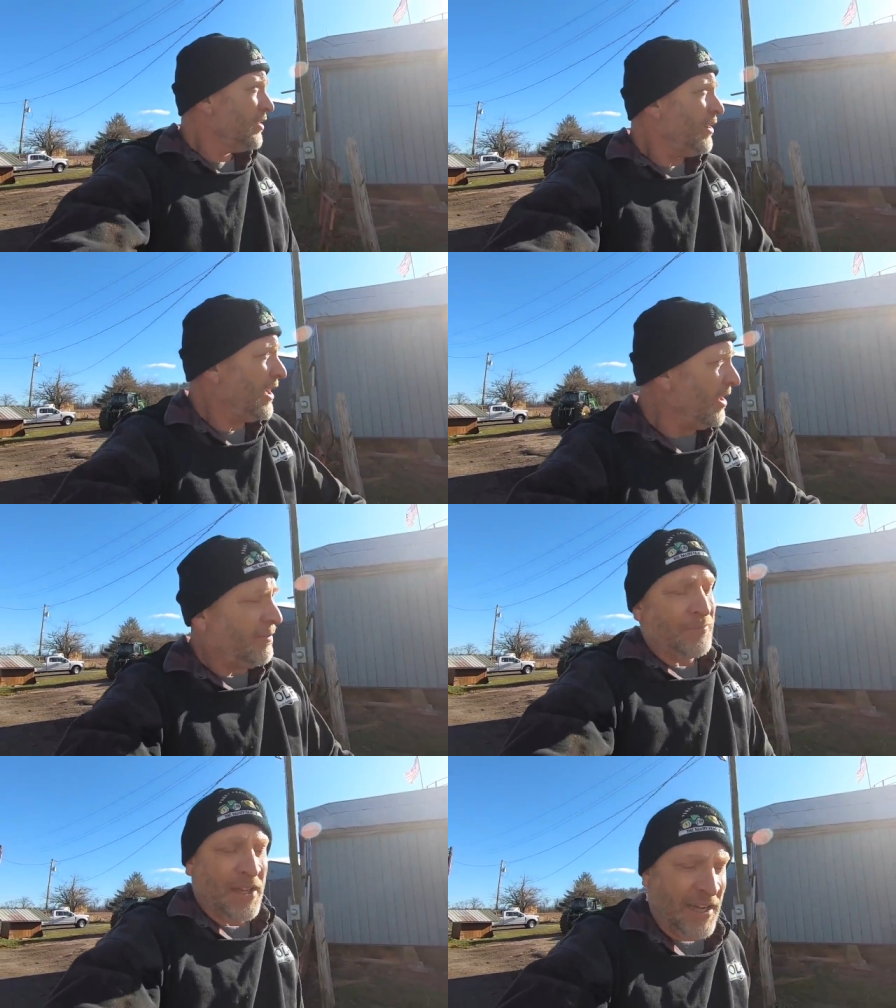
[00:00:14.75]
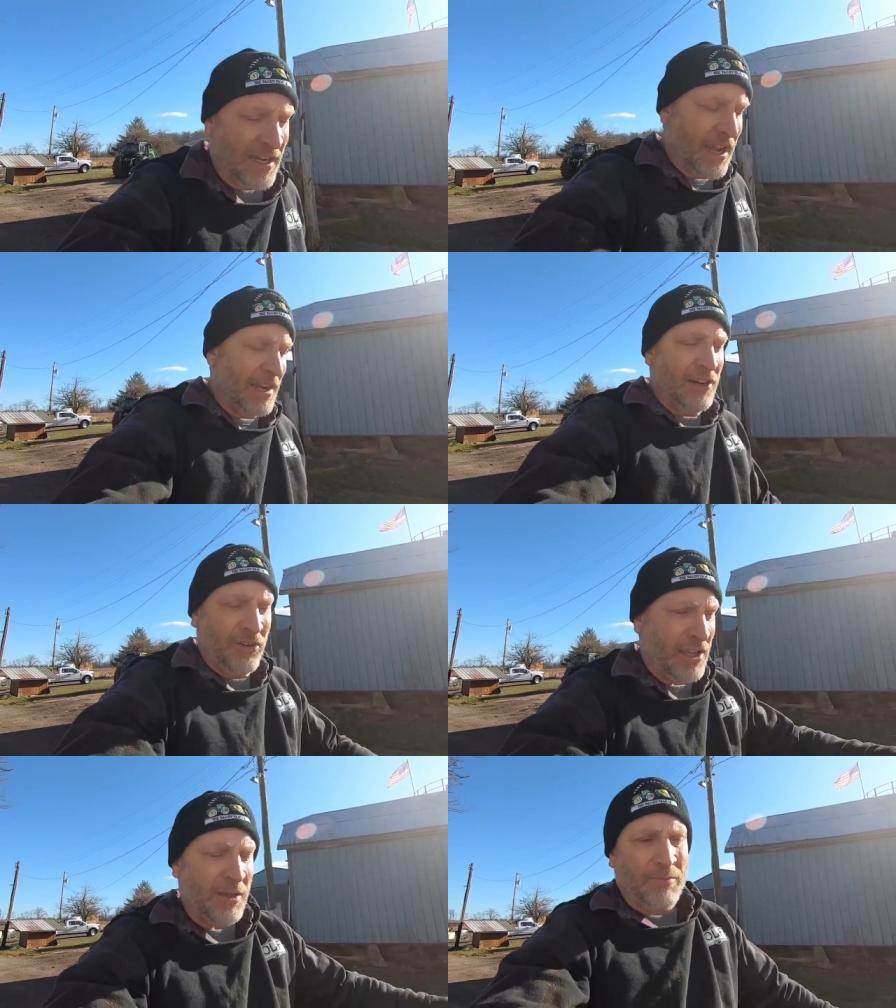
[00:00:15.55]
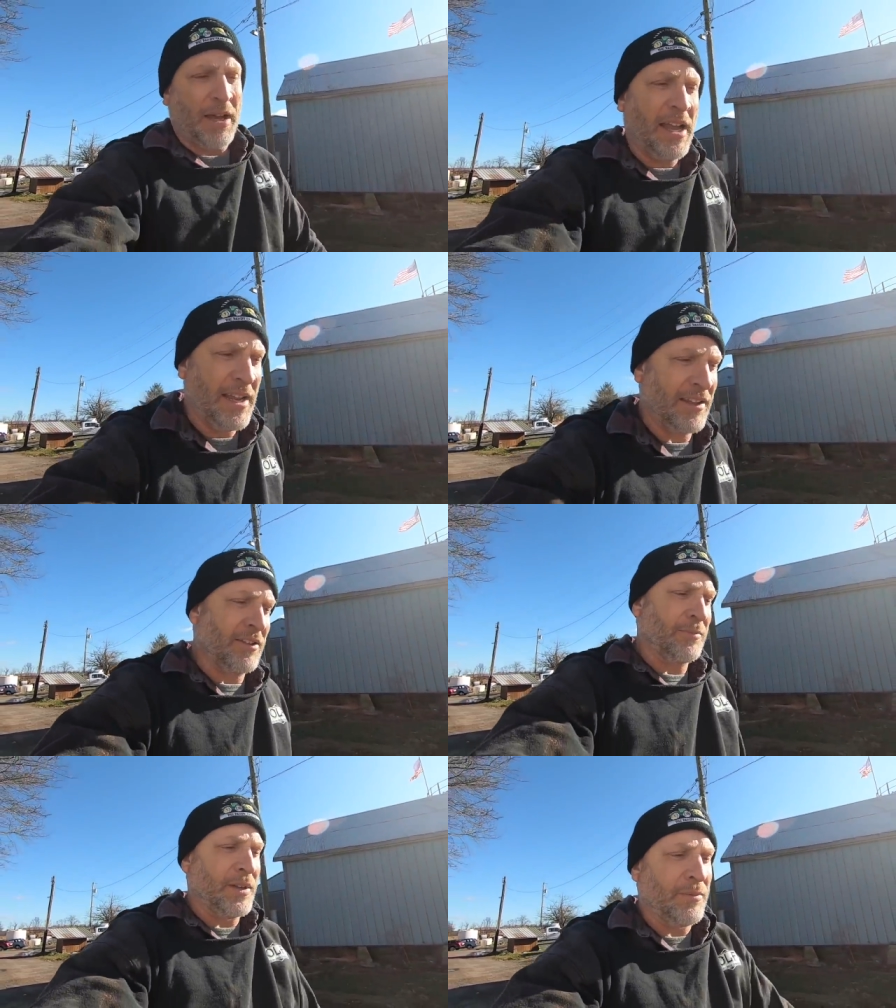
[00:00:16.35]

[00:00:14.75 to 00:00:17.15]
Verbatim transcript: Well, I, I don't keep buying them.